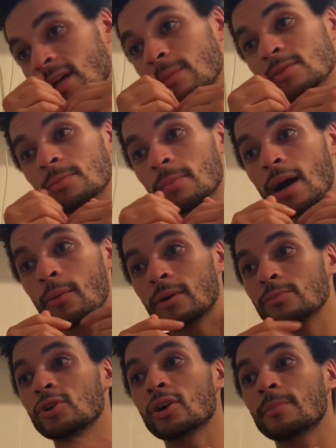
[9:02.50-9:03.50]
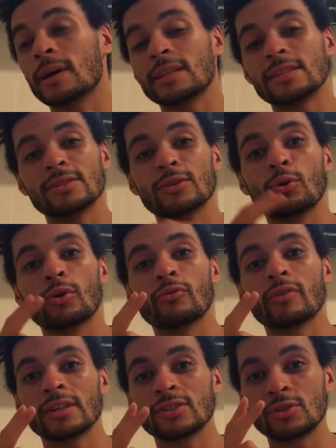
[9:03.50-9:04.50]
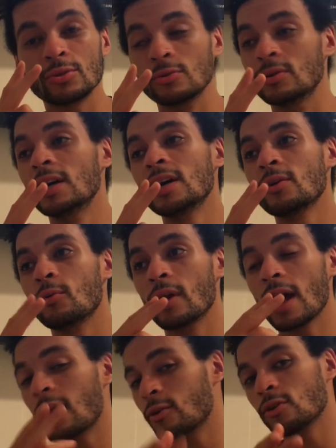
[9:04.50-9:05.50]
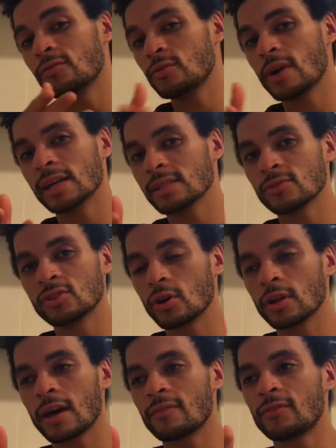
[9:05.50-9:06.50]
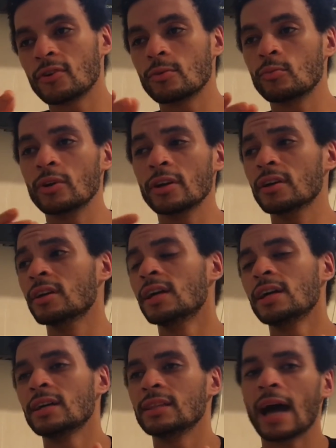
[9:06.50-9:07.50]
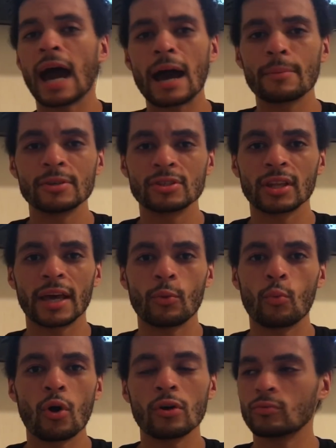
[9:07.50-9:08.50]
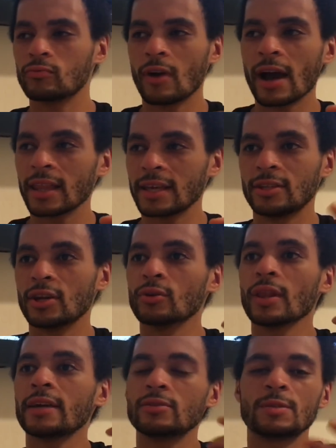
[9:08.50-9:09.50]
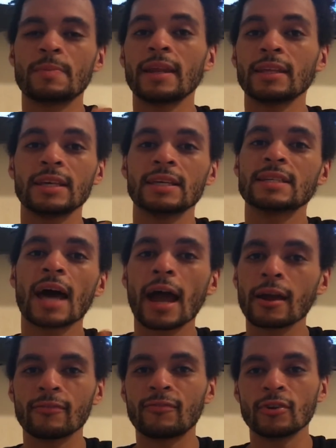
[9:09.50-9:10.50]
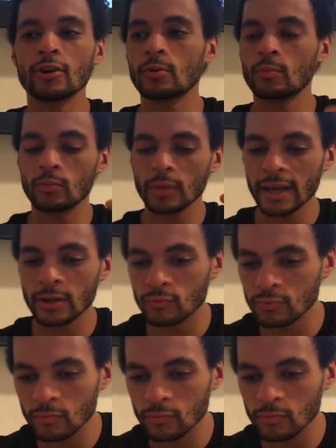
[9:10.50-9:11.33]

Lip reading: that comes to mind when I'm talking about this is Lord of the Rings 2, where I don't know if you guys ever saw that film where the hobbits are like they're like spending the entire film like